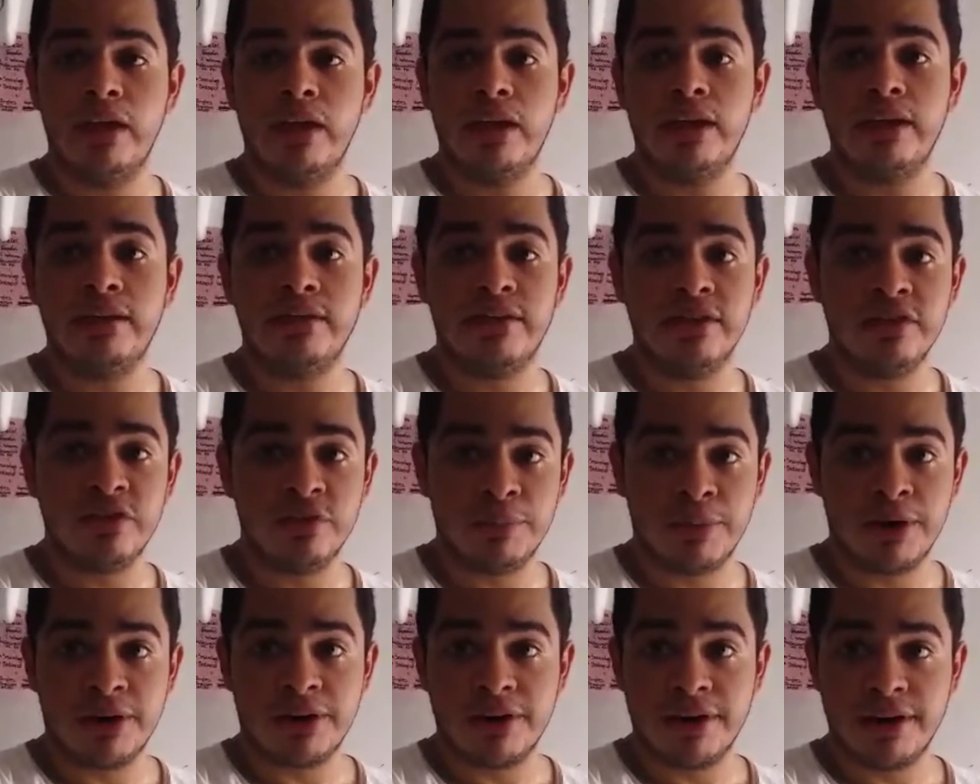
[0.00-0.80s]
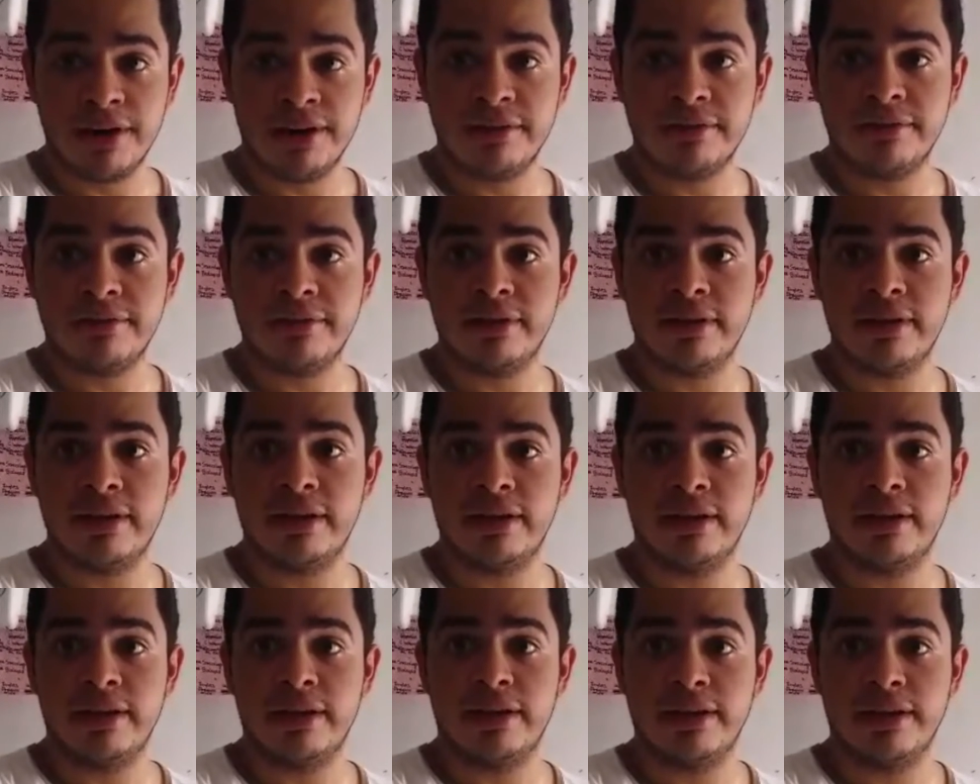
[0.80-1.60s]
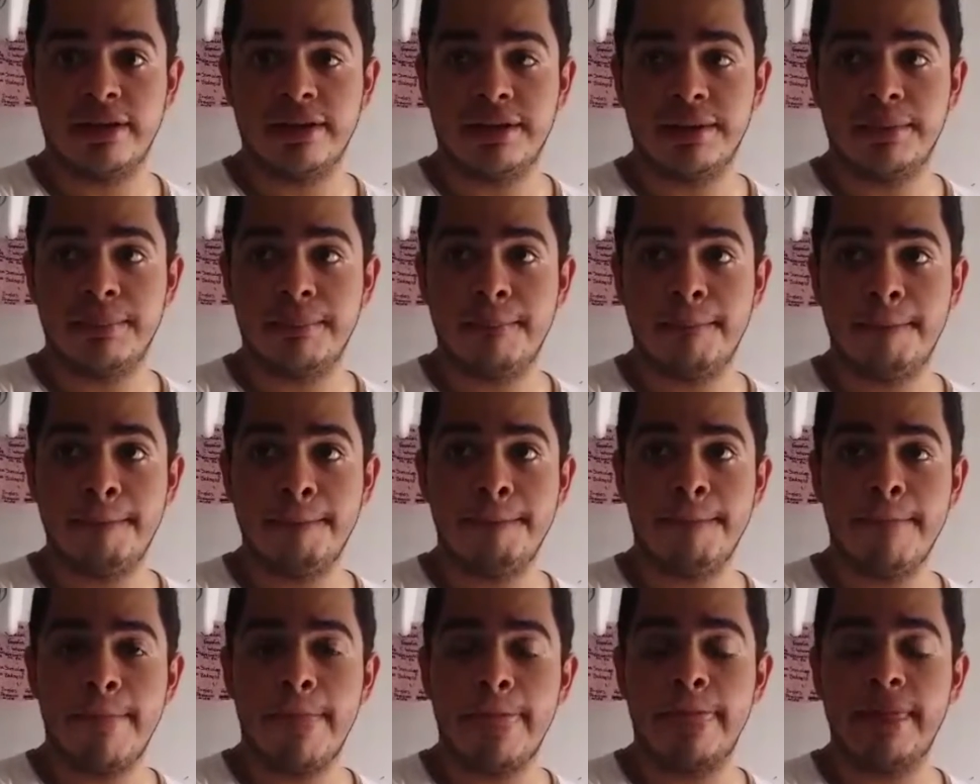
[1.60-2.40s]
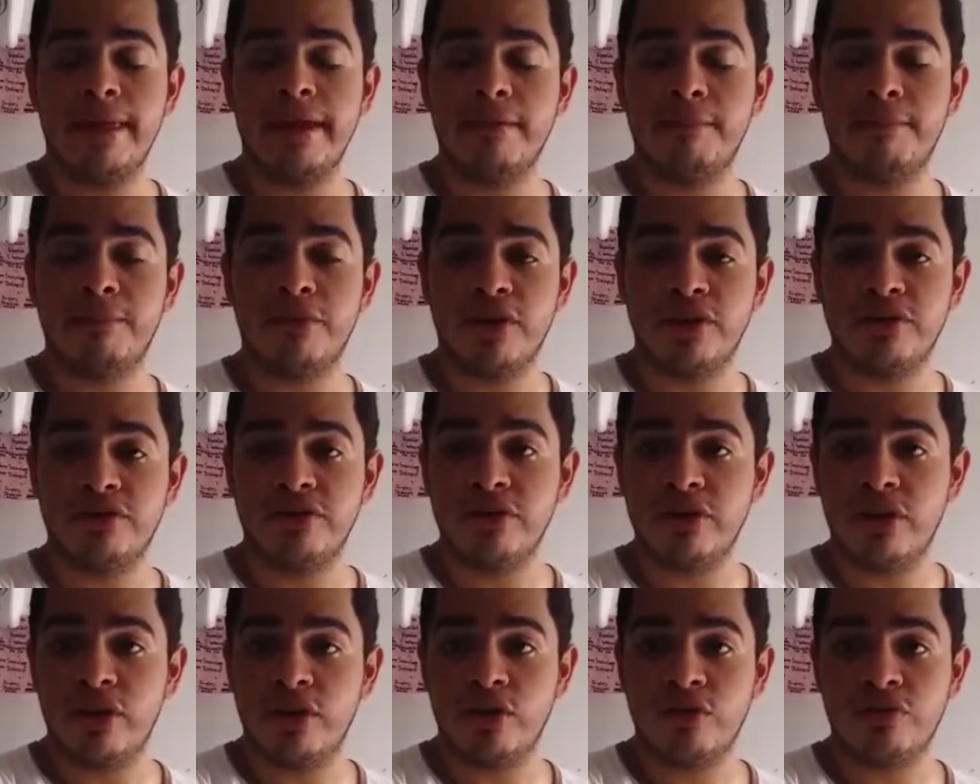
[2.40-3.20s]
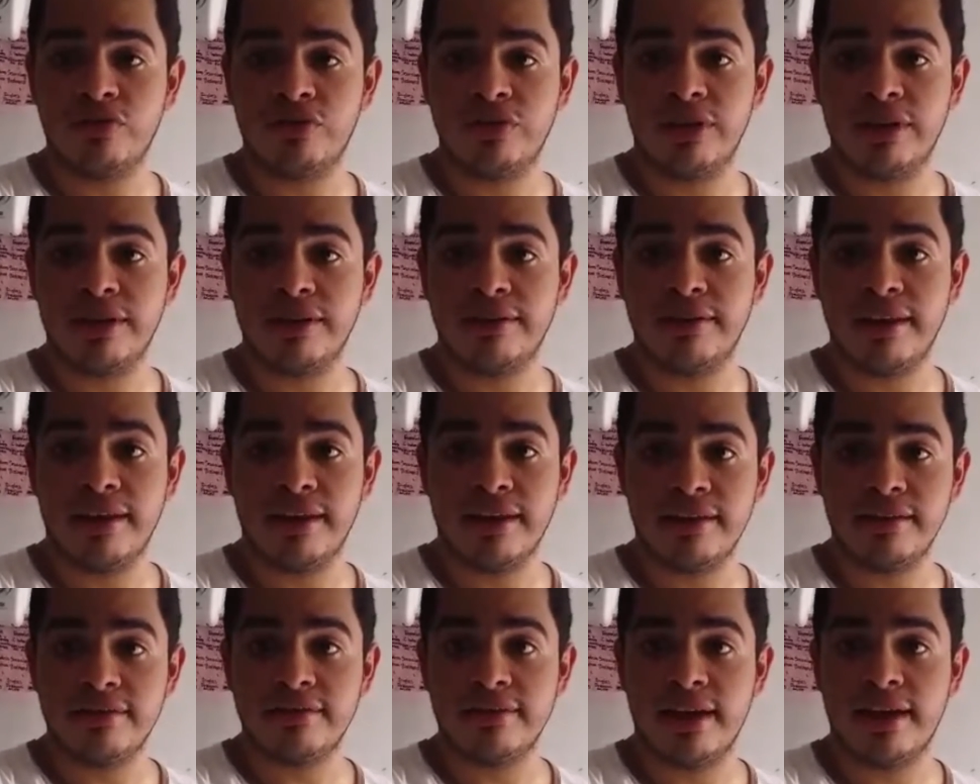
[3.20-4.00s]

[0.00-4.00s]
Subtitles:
in this paradise, the president of the dance